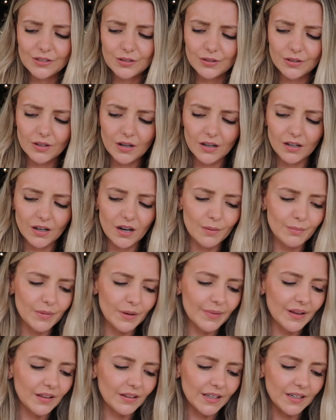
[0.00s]
too hung up
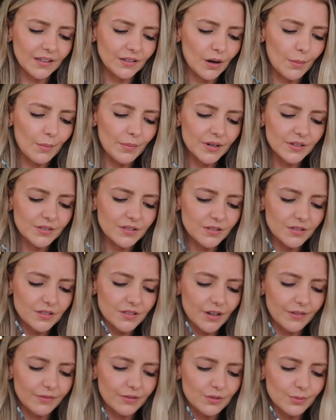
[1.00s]
about like numbers and
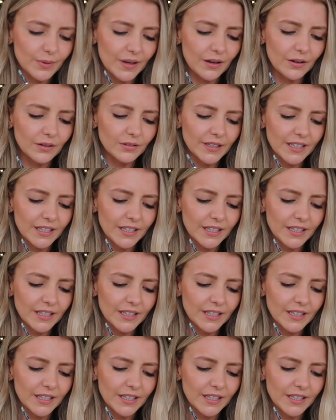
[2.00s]
stuff as well.